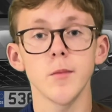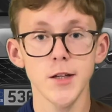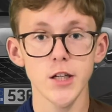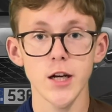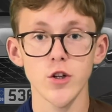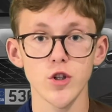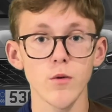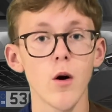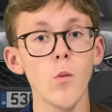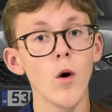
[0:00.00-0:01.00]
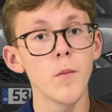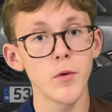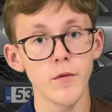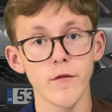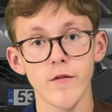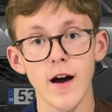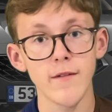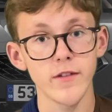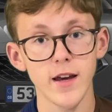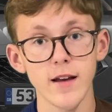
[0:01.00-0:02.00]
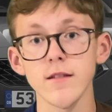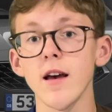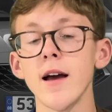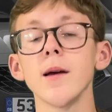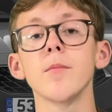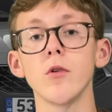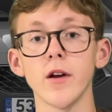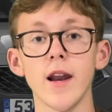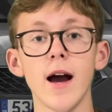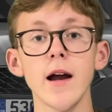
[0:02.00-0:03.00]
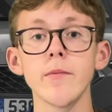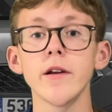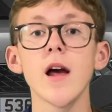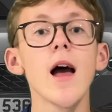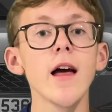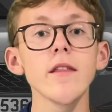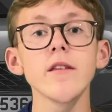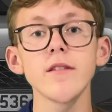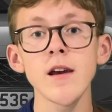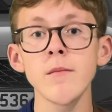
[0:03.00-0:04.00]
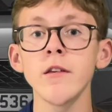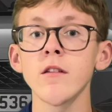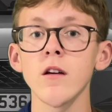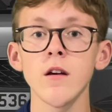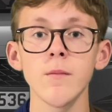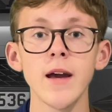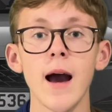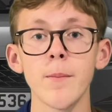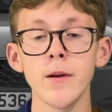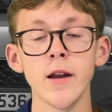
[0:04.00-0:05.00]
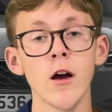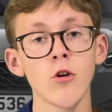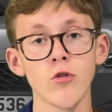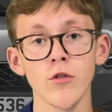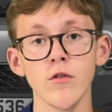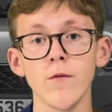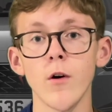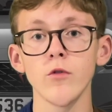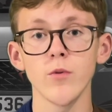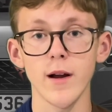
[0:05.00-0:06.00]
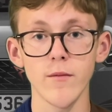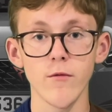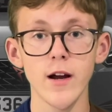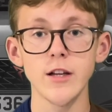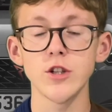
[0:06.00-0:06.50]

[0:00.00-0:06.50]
be changed to a 1.5 TSI plug-in hybrid. The same is going to be happening across the Volkswagen range.